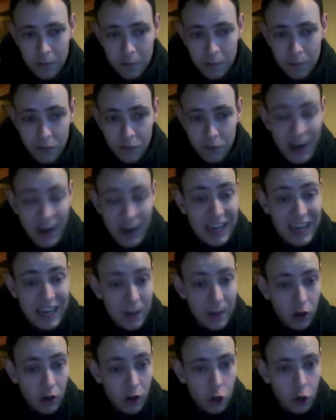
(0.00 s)
Brian
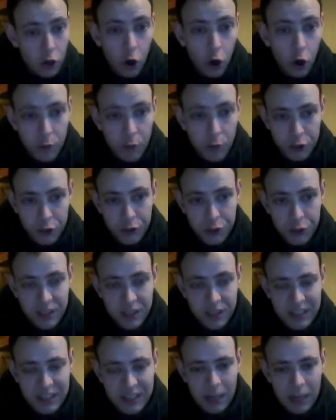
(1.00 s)
Eno co-produced
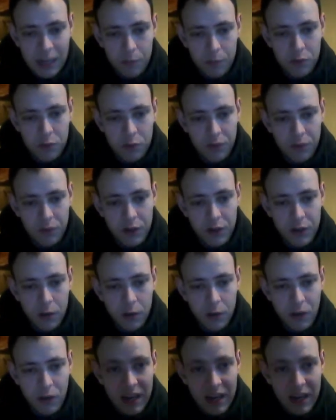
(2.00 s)
this album, so if you know
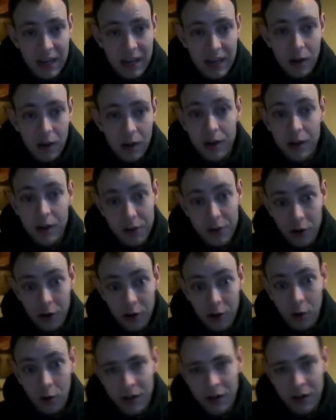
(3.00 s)
Brian Eno, you
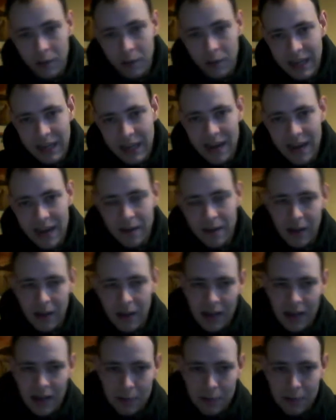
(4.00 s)
know what you'll be getting.
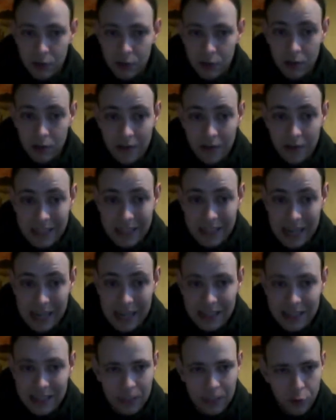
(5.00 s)
Absolutely
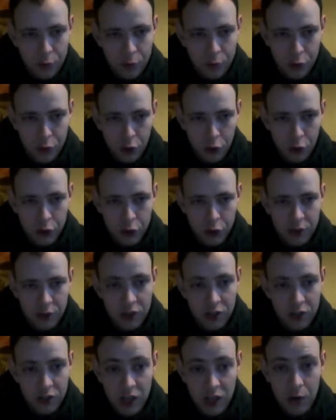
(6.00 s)
fantastic production and
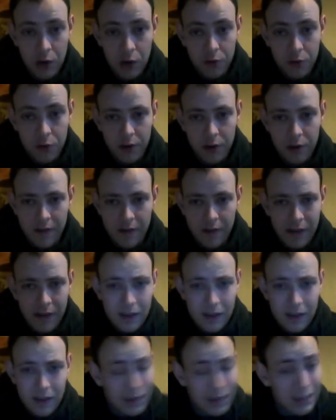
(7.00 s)
sound,
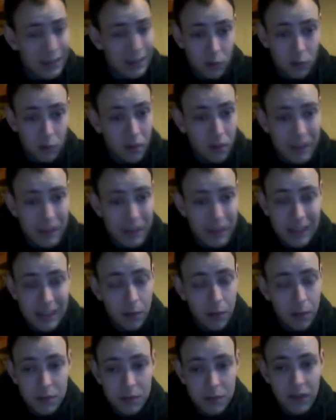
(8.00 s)
and it's one of the best
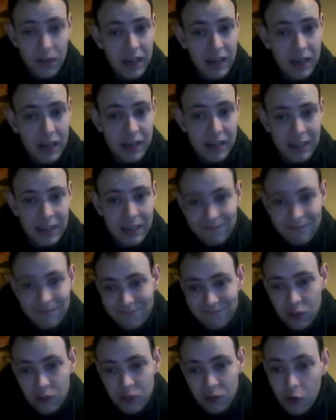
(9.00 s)
albums ever, guys. I
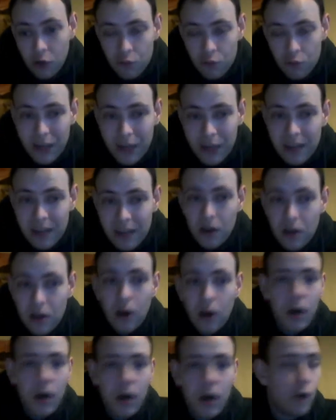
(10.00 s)
don't really
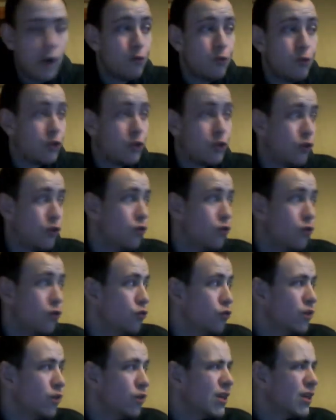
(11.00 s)
know how
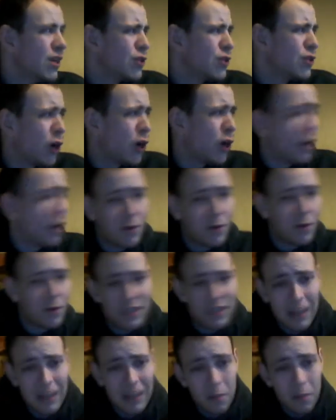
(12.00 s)
to talk about
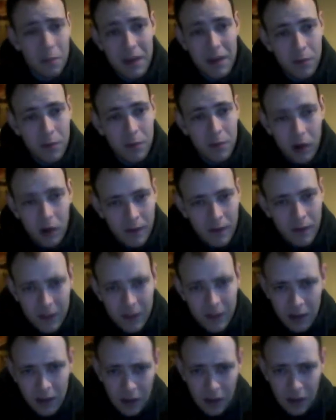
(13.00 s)
this album anymore.
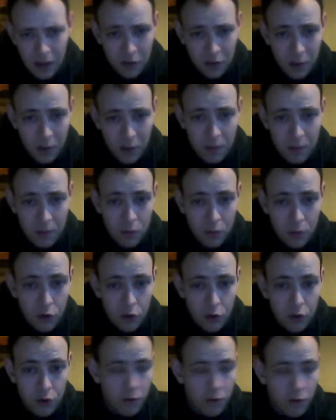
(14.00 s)
If you're in the
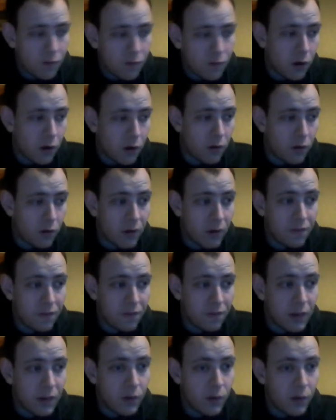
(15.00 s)
mood for a very
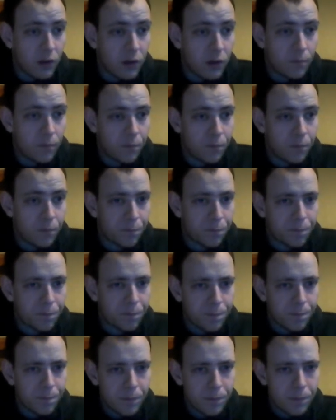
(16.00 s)
ethereal,
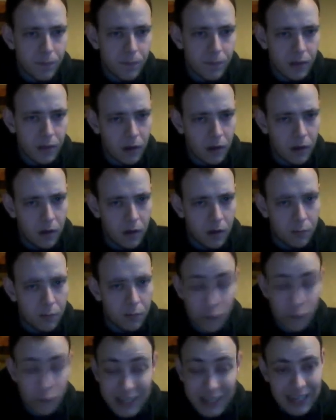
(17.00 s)

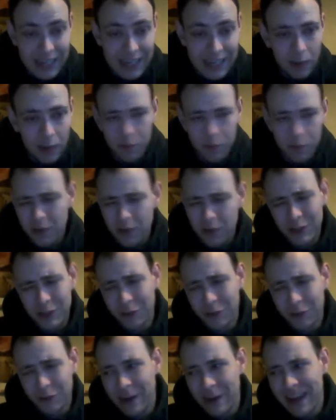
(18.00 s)
pretty album, there's a
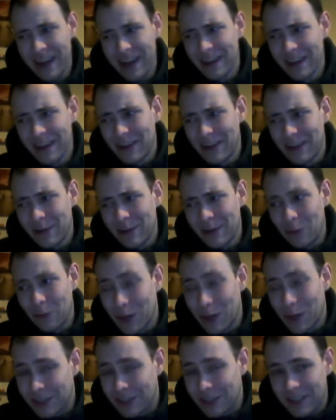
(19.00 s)
great words to